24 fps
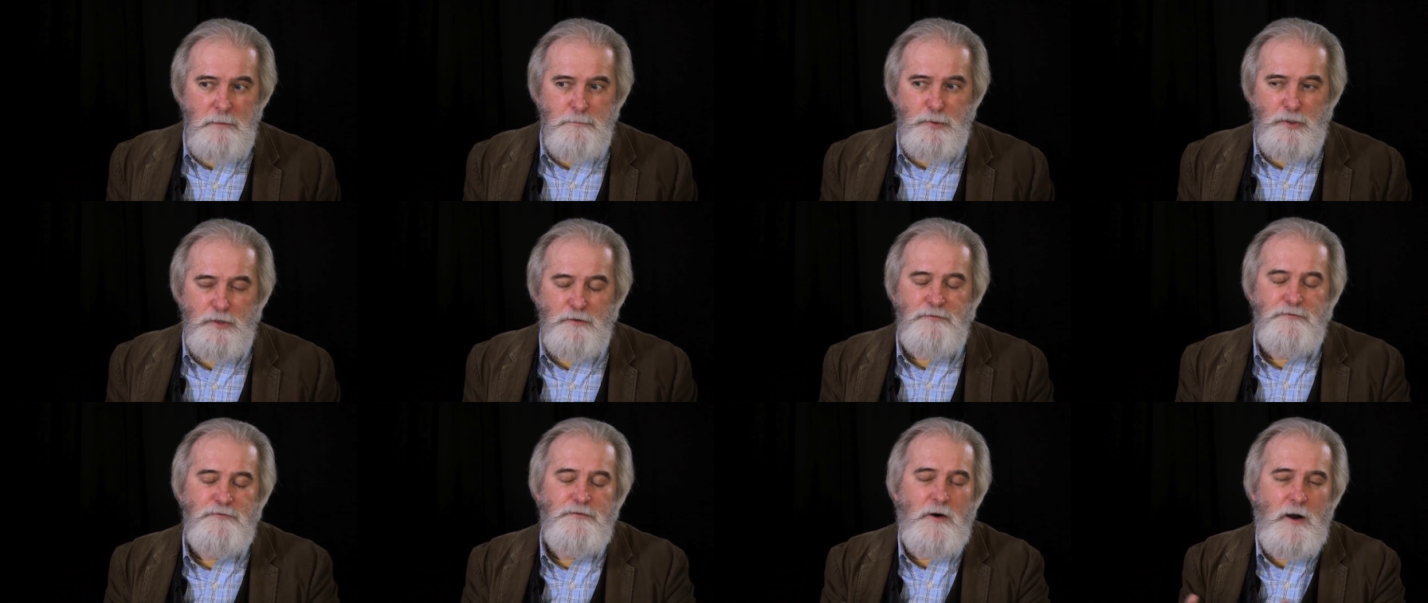but
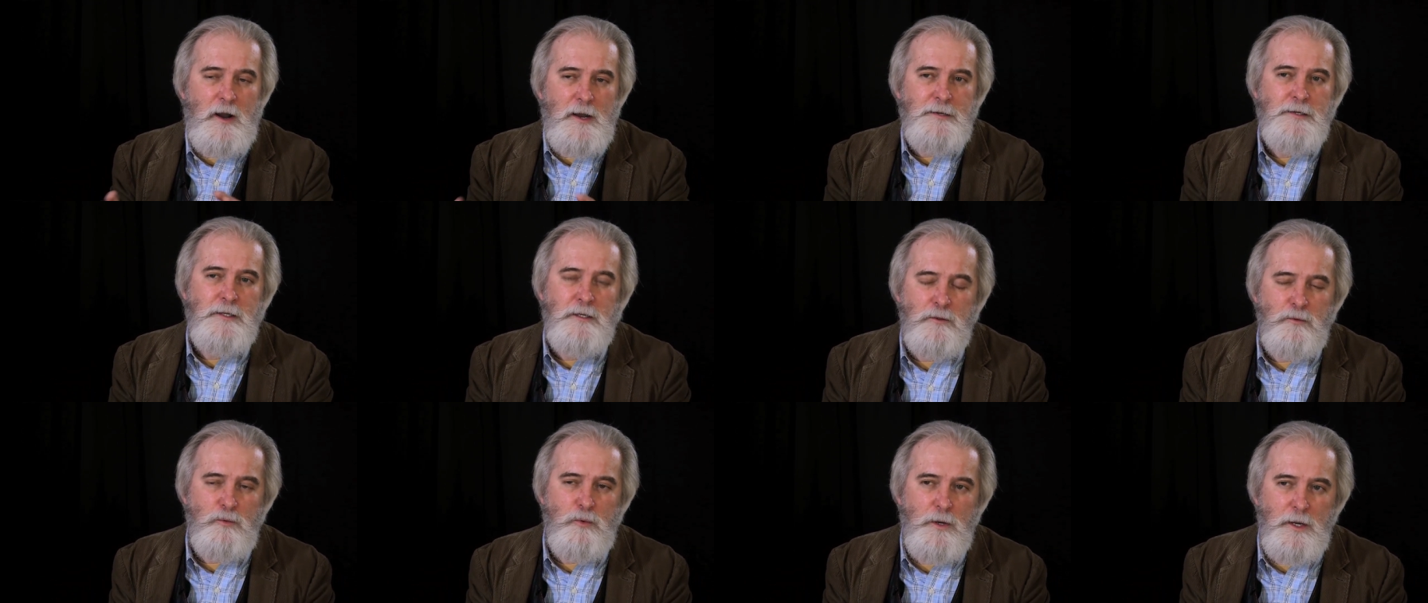of
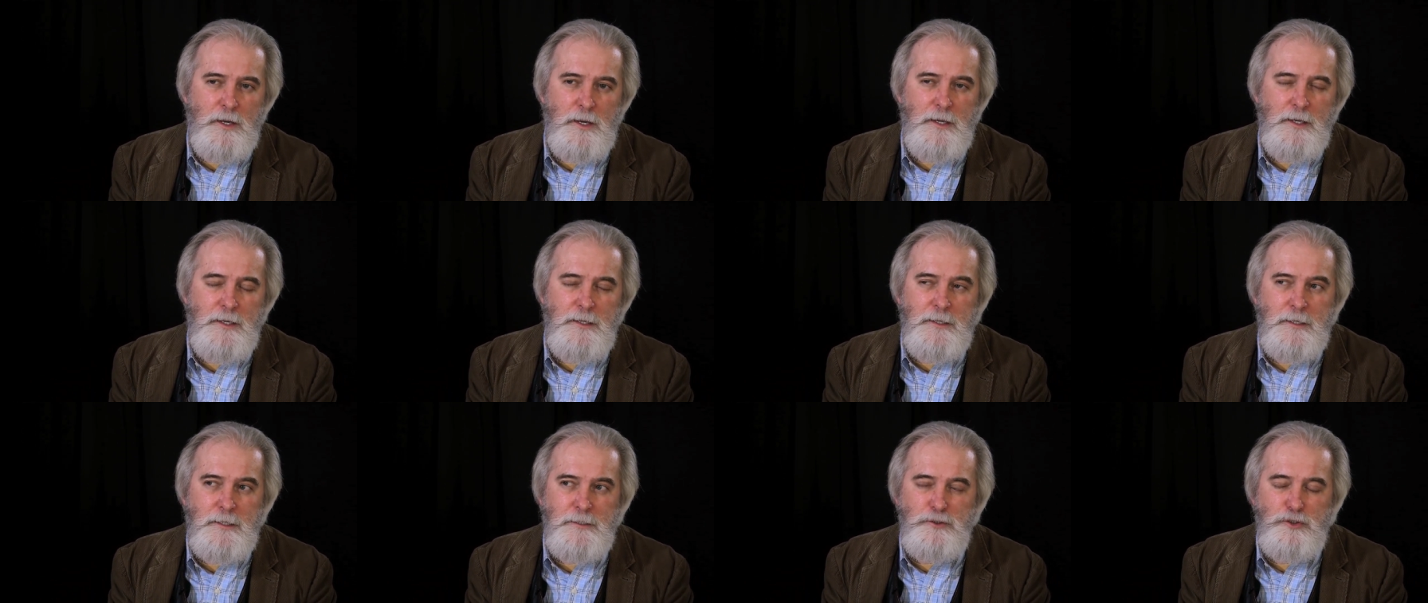finding a
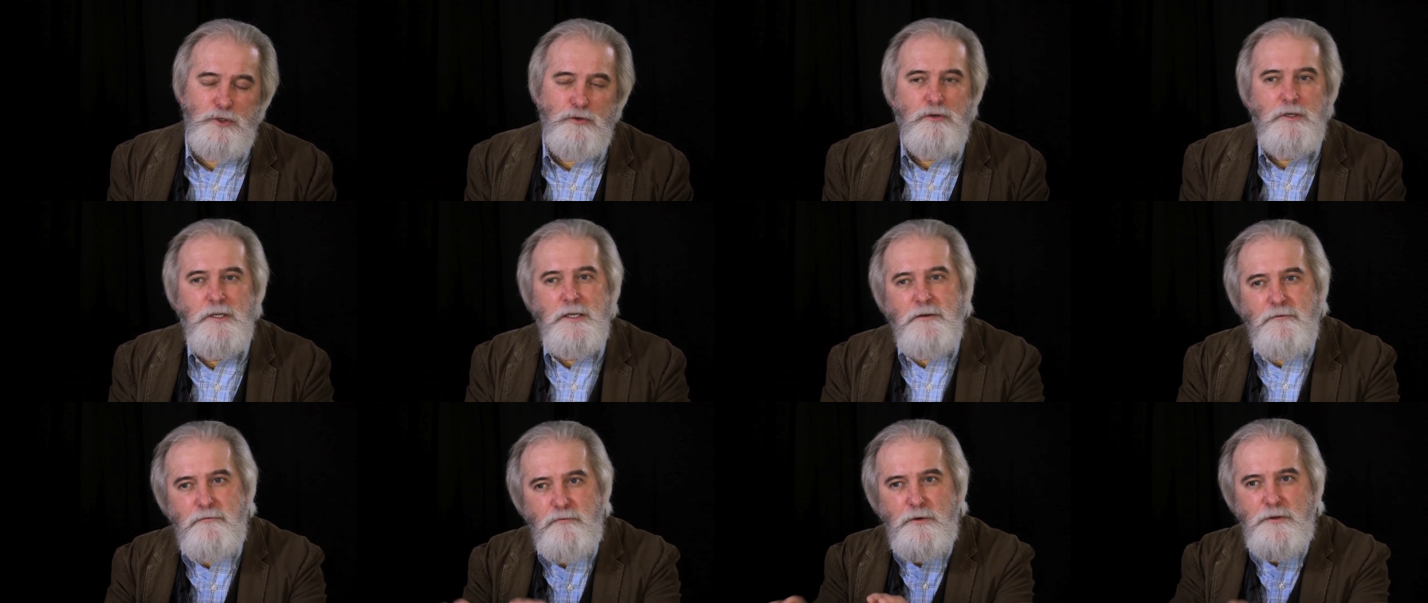way to
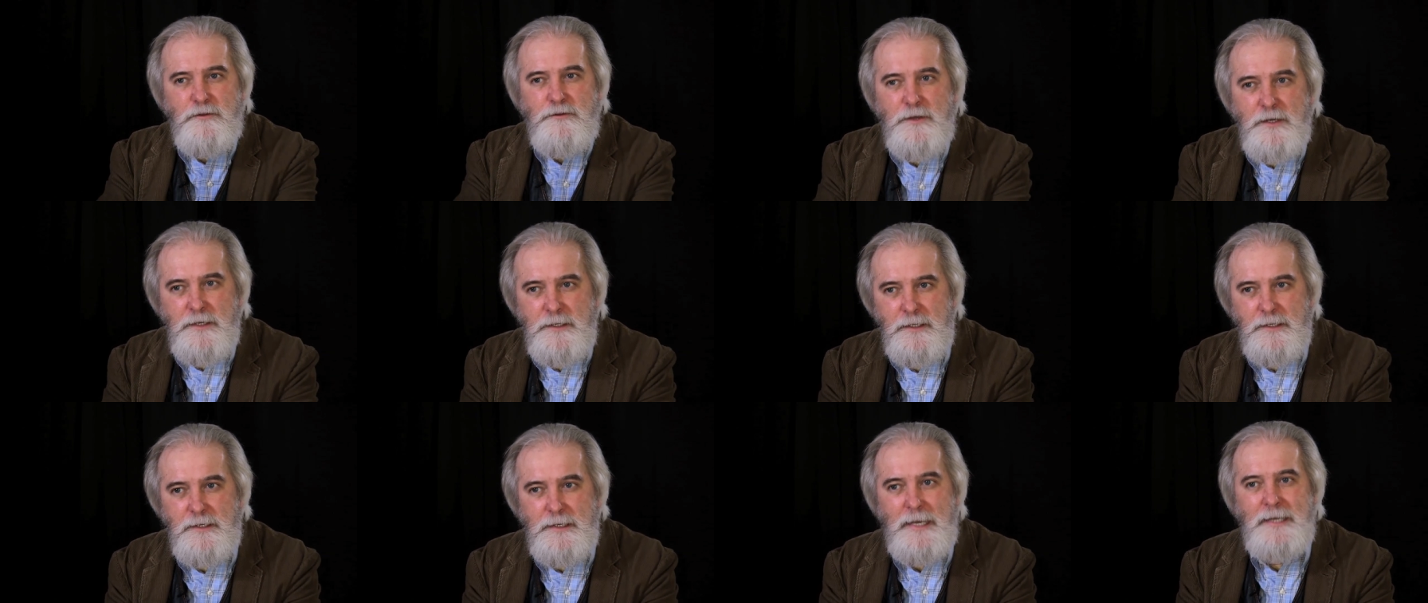live
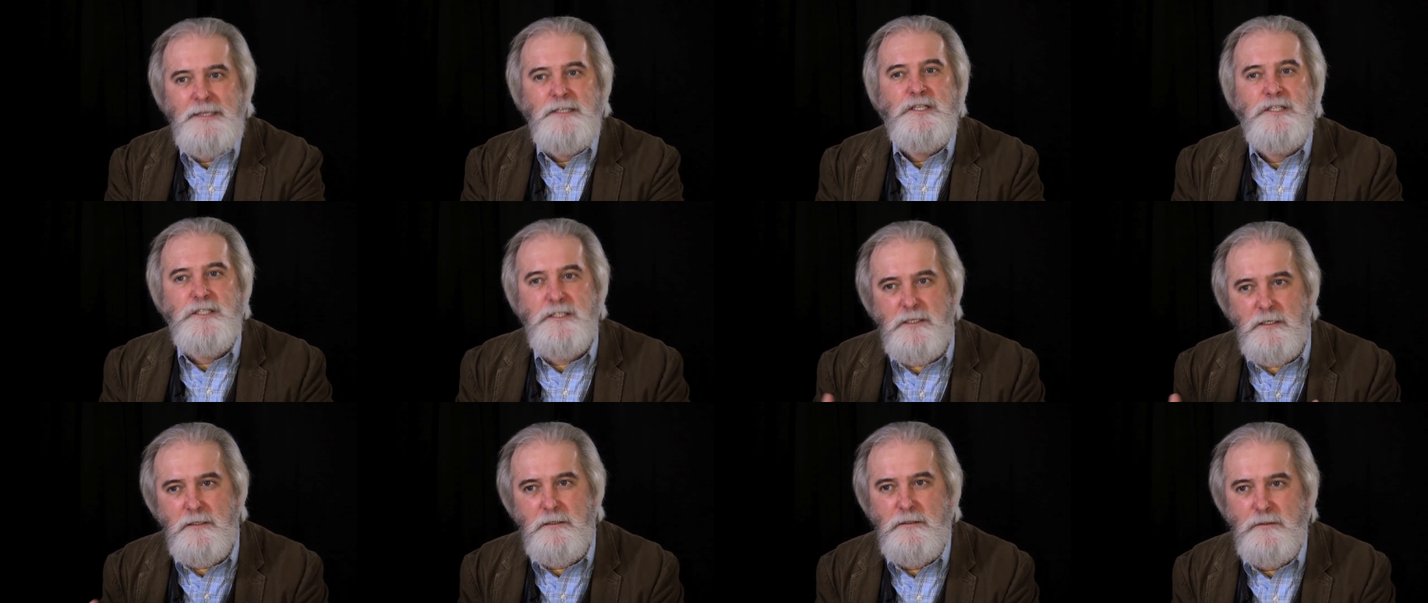within it and
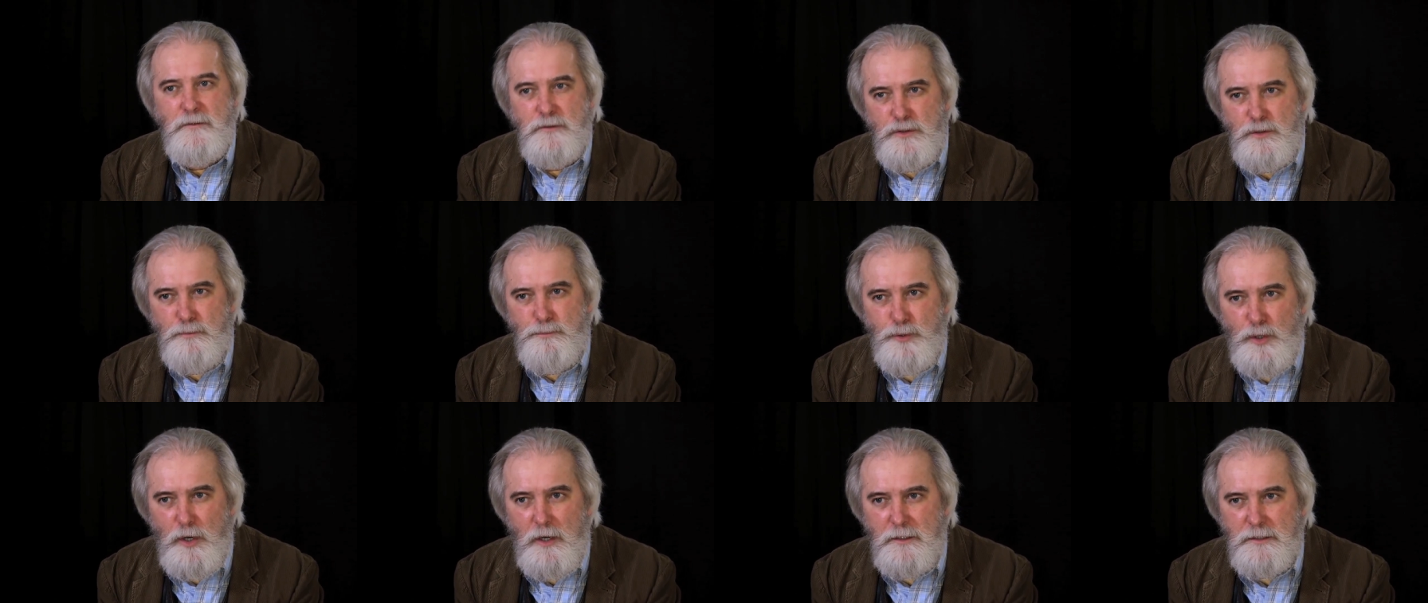still to
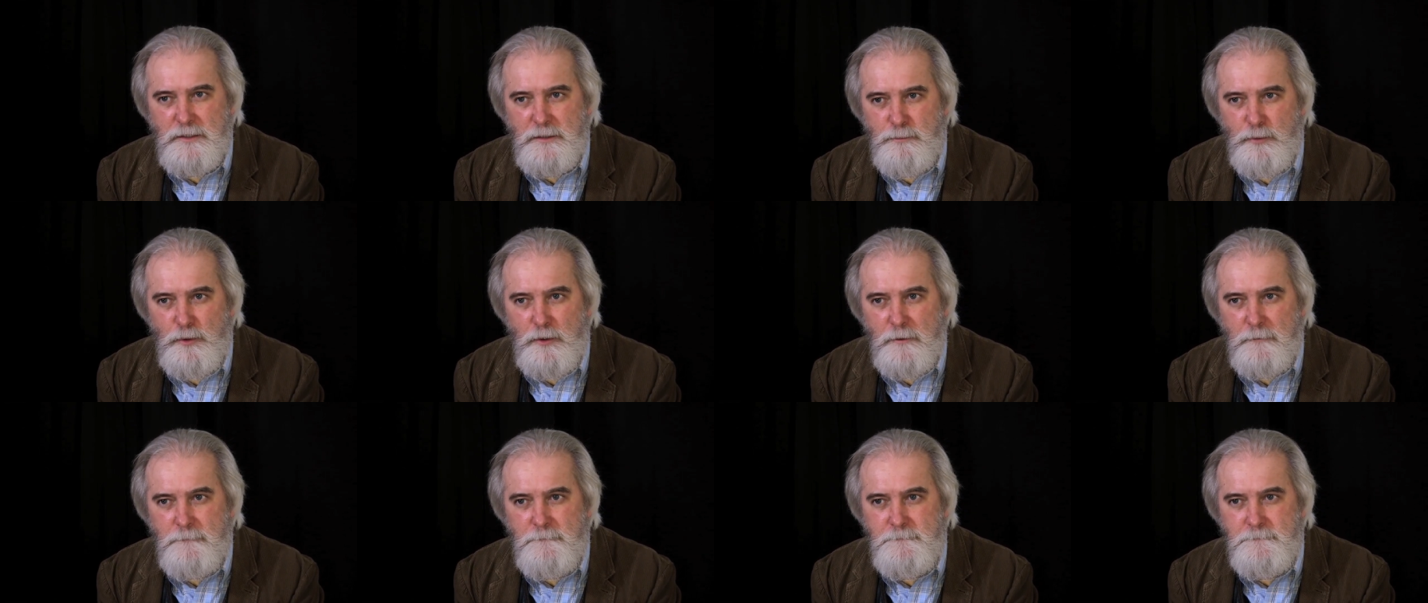
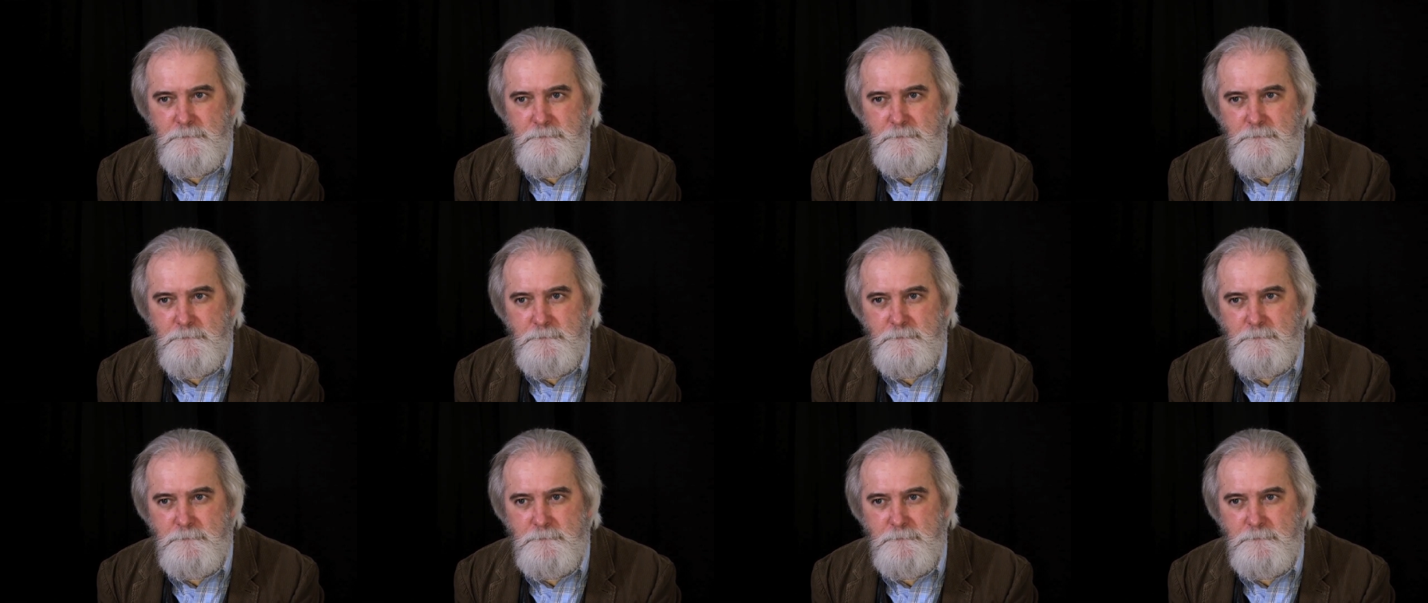prosper.